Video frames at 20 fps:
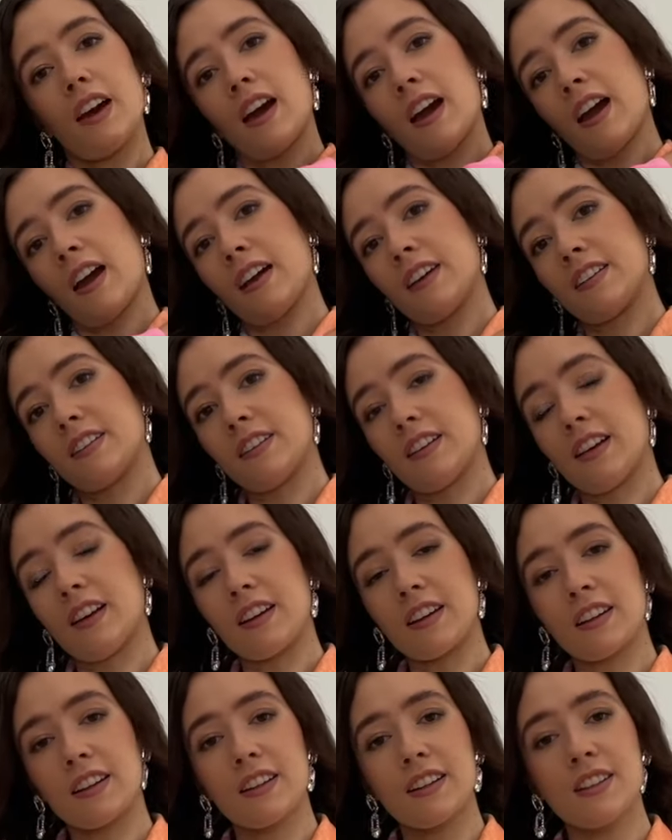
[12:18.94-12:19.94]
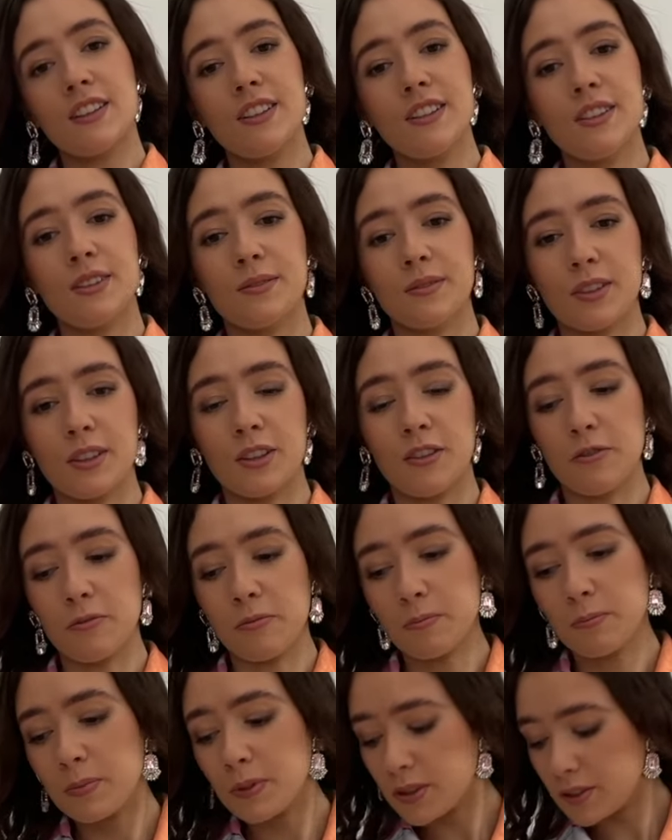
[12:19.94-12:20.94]
add like some cute
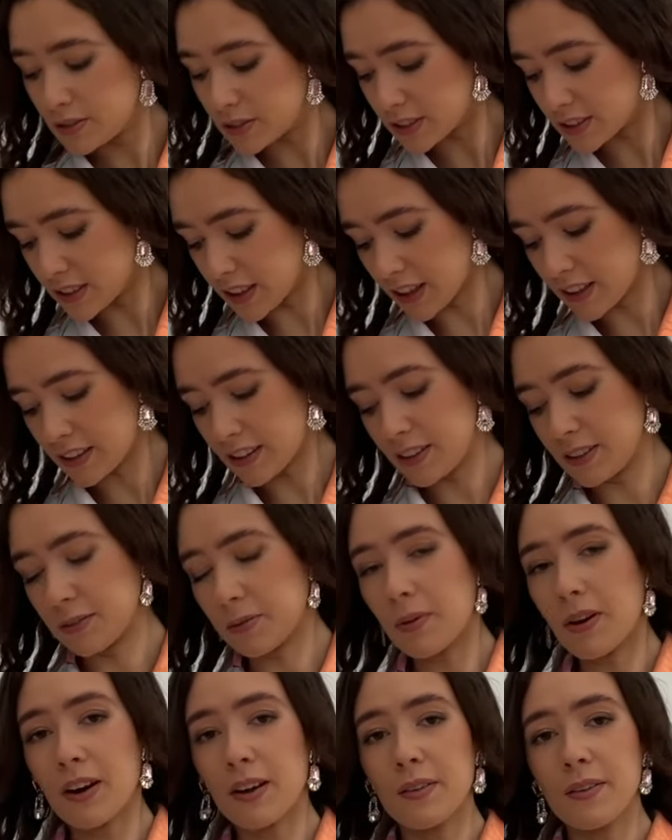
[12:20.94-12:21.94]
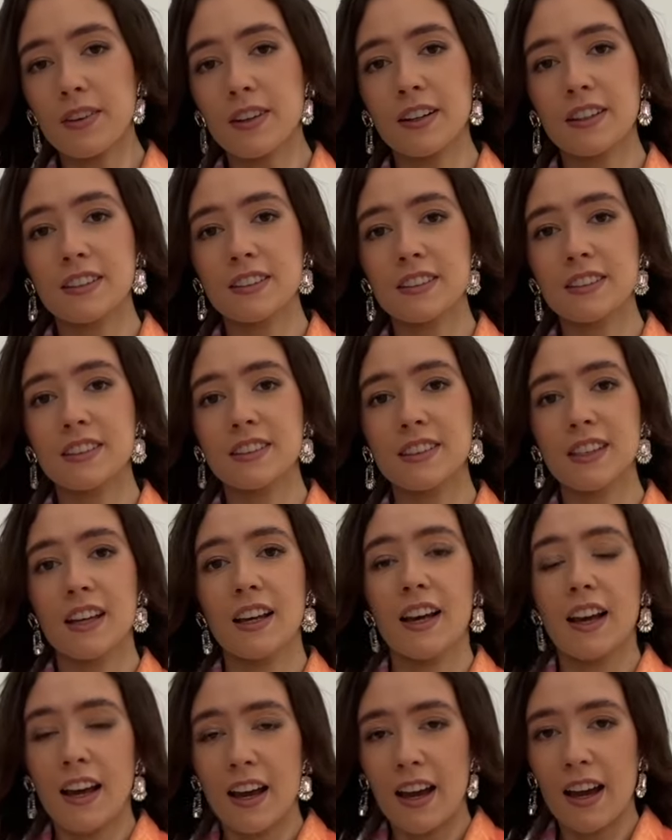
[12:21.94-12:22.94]
boots, like these white ones.
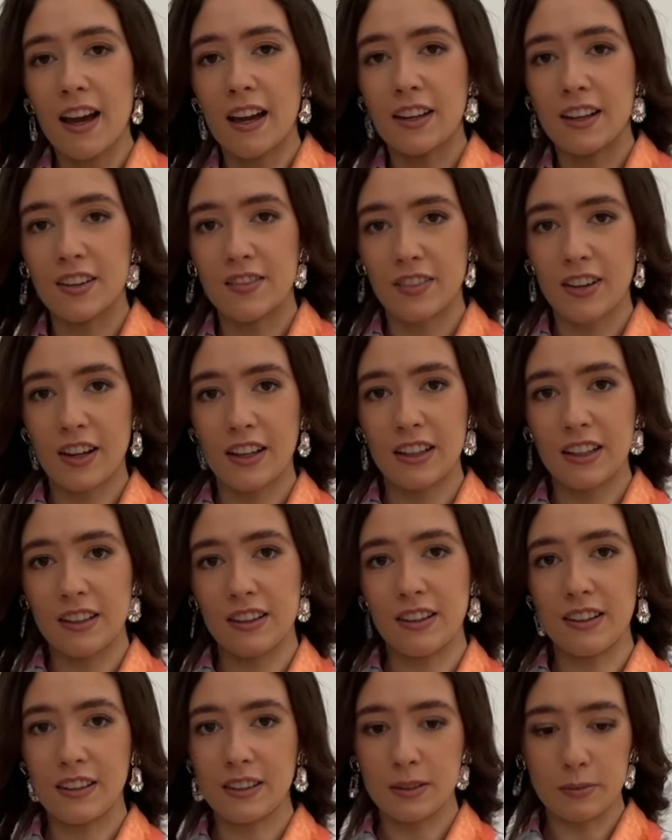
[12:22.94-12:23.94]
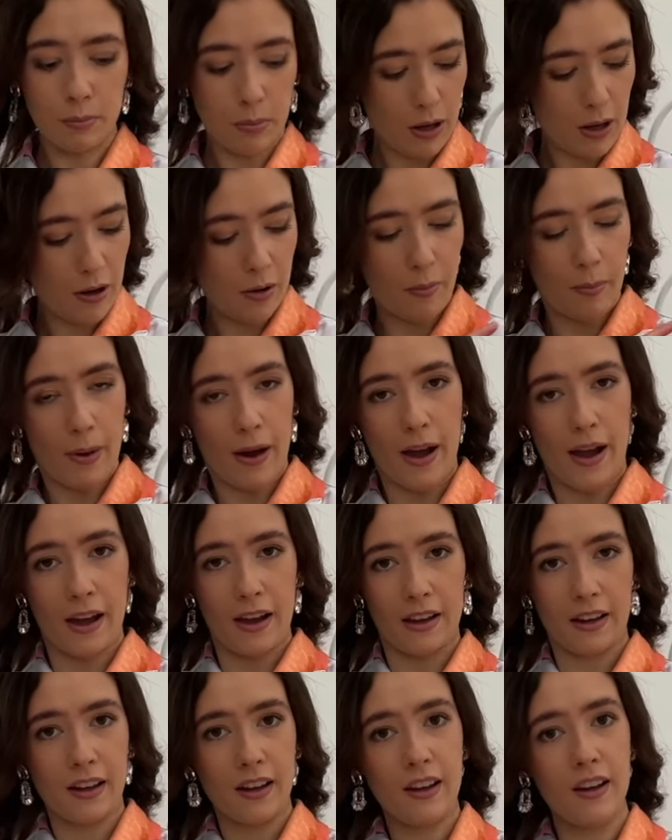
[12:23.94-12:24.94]
And I've added this pearl
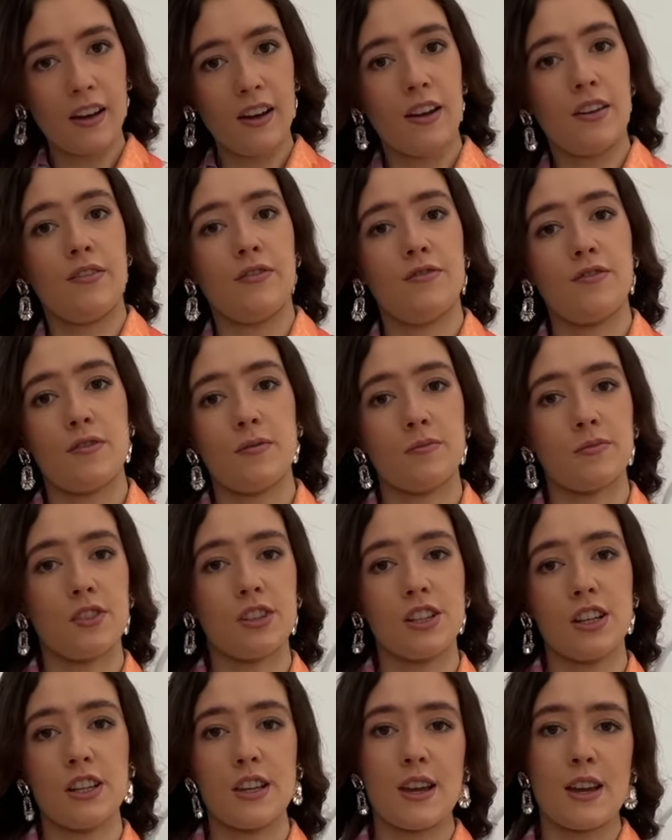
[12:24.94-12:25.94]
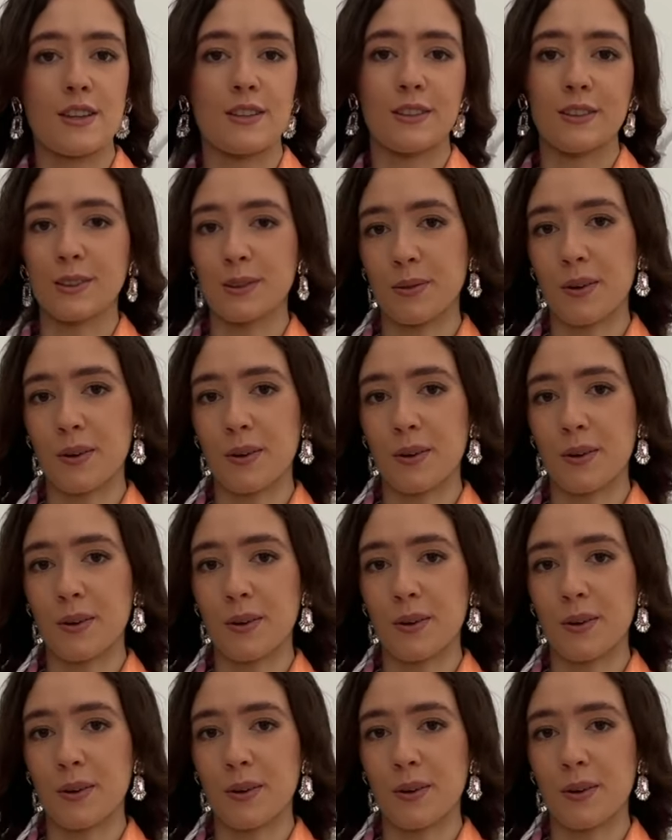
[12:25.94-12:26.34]
bag from SHEIN as